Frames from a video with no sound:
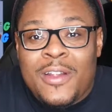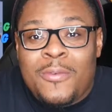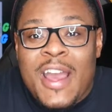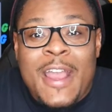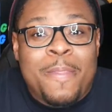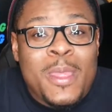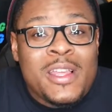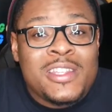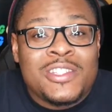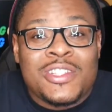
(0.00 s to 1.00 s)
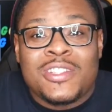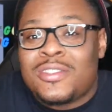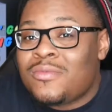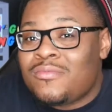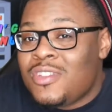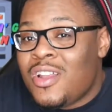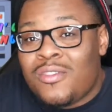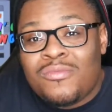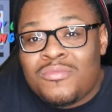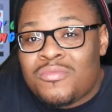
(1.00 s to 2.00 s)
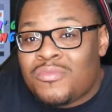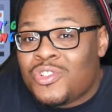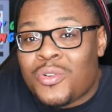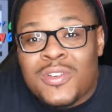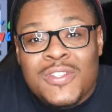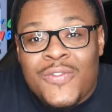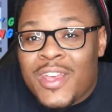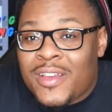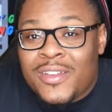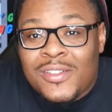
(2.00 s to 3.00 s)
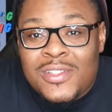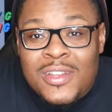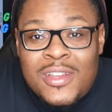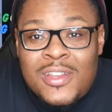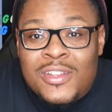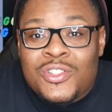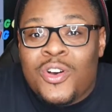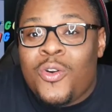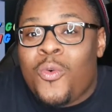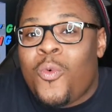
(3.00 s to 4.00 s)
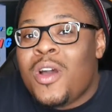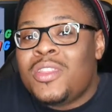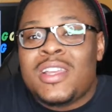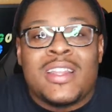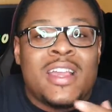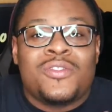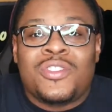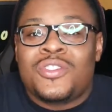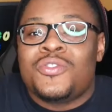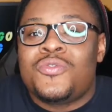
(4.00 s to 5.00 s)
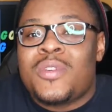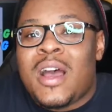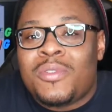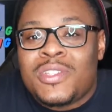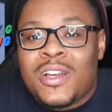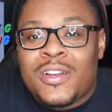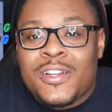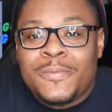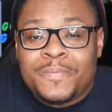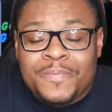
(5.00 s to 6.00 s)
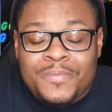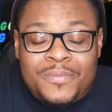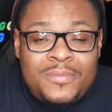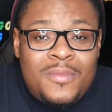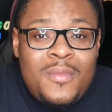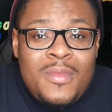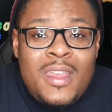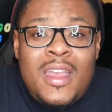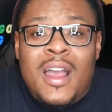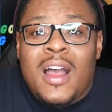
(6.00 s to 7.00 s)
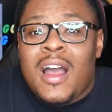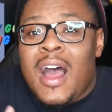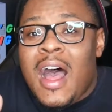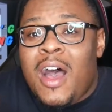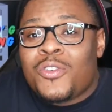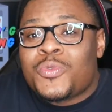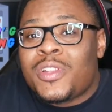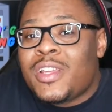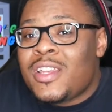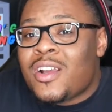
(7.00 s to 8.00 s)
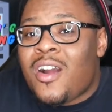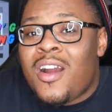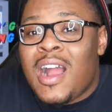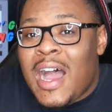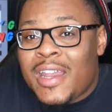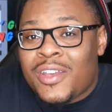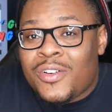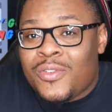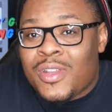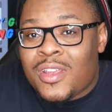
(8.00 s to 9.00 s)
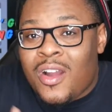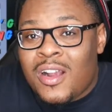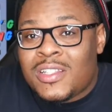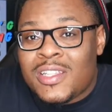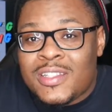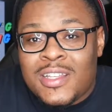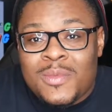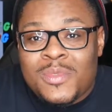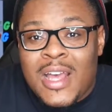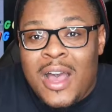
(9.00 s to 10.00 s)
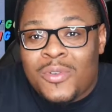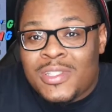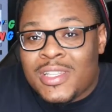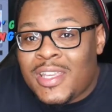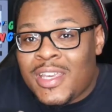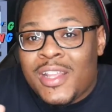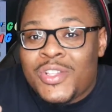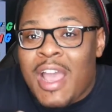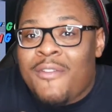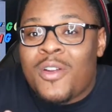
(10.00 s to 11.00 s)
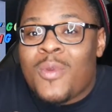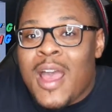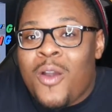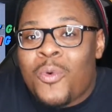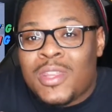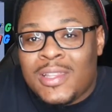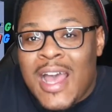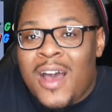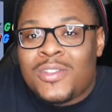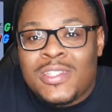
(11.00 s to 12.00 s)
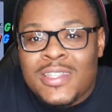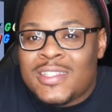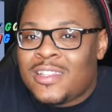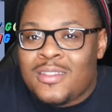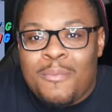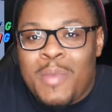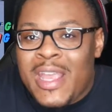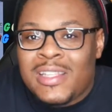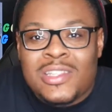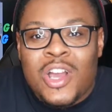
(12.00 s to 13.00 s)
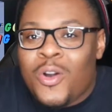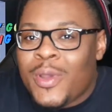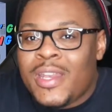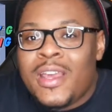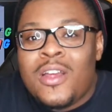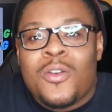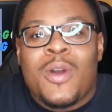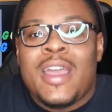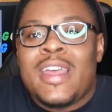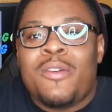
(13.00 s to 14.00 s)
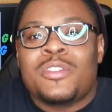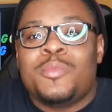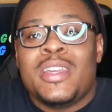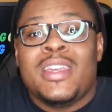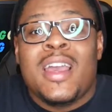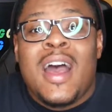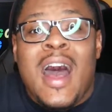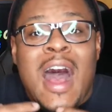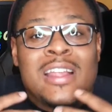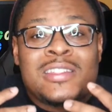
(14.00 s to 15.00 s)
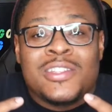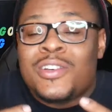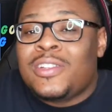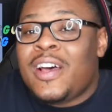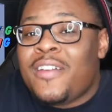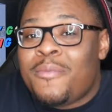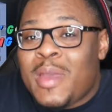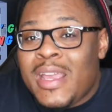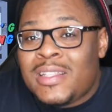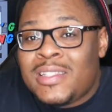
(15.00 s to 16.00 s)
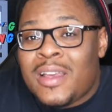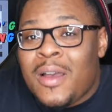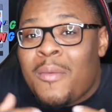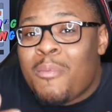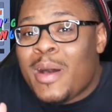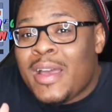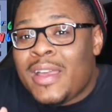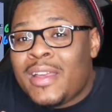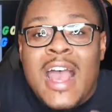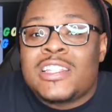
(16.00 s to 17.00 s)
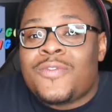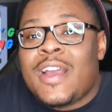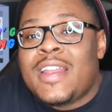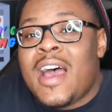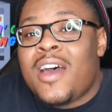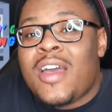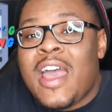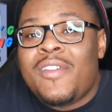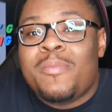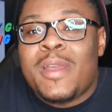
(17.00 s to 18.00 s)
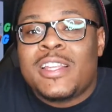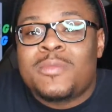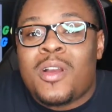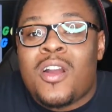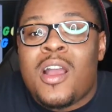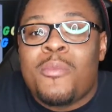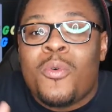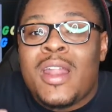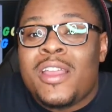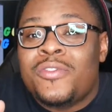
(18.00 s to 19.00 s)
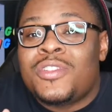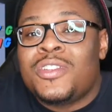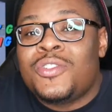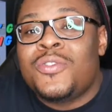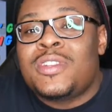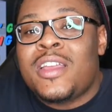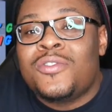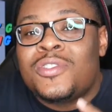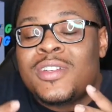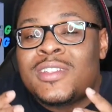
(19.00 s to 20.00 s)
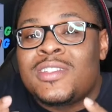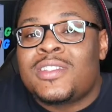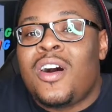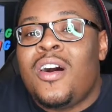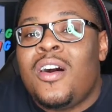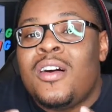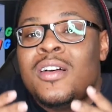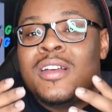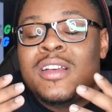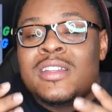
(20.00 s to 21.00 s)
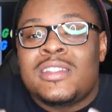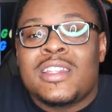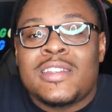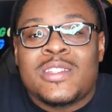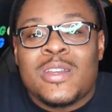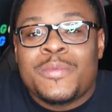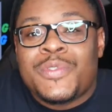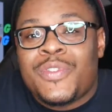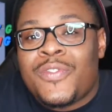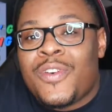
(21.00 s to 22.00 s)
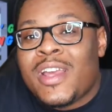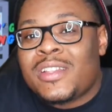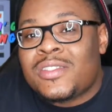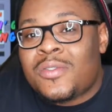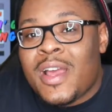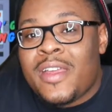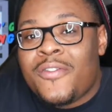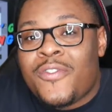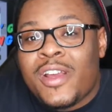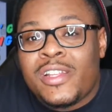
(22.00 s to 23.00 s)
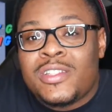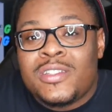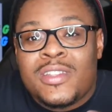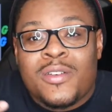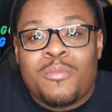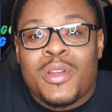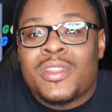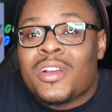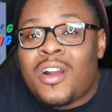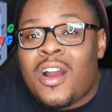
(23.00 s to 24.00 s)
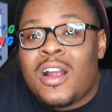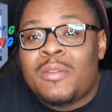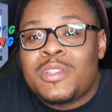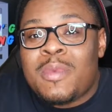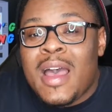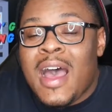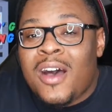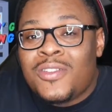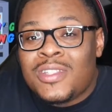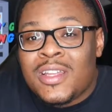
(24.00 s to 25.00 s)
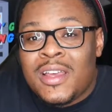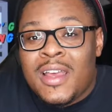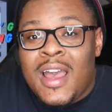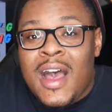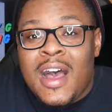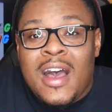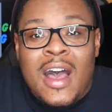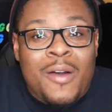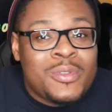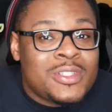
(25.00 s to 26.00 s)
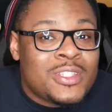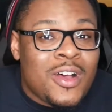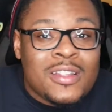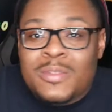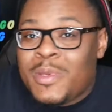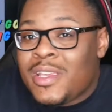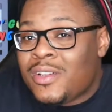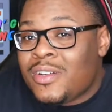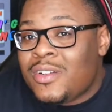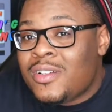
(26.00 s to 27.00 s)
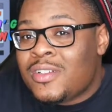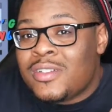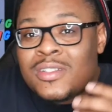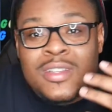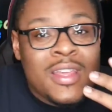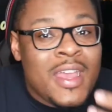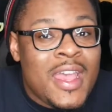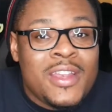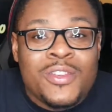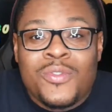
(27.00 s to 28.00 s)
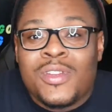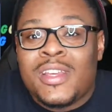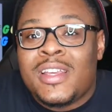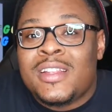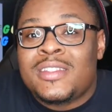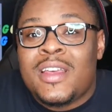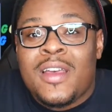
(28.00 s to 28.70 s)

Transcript: right? This is just, you know, Jordan's failures. So one thing that I used to do when I was younger, I was really into car audio and car systems. I was the kid driving around with the loud system, the bass going, right? That was me. I still love bass, but as of right now, I don't have any bass in my car. But what I used to do is I used to install systems for friends, right? Friends, they would bring their car up to my house. I would install speakers, head units,